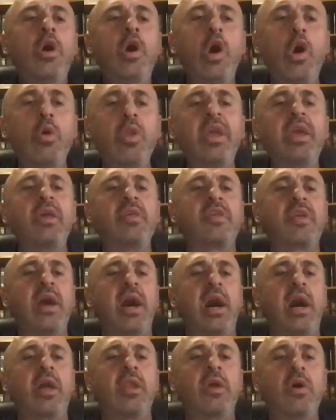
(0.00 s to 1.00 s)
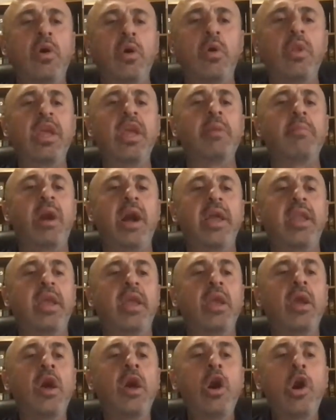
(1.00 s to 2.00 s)
Holy is God, holy and
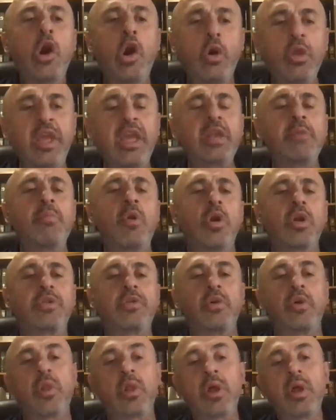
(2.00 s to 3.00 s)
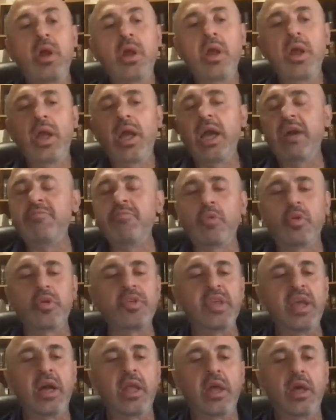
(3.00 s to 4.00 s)
mighty. Holy and immortal, have
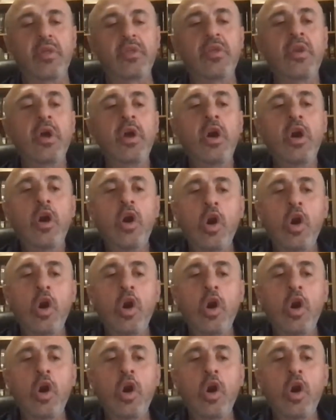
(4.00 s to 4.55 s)
mercy on us.